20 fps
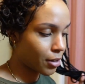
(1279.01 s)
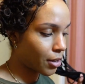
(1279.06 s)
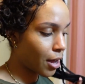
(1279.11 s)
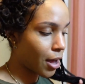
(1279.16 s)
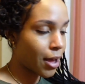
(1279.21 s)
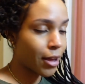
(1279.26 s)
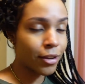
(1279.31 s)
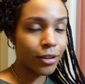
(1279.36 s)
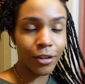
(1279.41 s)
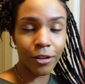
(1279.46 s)

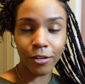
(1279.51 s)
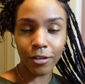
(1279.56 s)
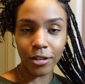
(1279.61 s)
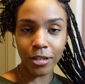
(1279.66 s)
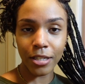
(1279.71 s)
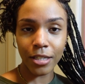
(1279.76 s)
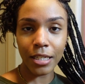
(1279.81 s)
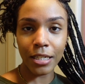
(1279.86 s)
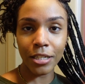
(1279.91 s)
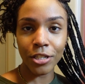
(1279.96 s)
I
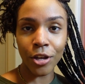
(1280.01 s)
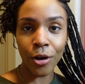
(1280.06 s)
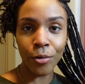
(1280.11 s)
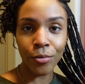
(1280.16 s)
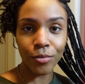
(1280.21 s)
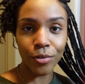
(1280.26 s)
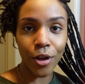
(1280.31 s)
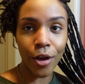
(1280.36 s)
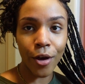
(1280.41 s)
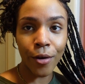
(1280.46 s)
honestly
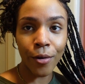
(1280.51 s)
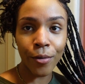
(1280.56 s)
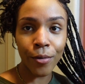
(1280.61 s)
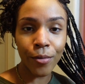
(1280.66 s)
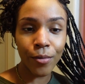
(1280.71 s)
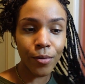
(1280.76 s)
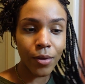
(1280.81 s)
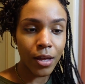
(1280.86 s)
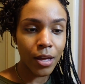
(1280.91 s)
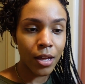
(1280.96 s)
don't
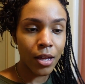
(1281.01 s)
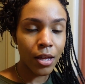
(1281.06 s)
know.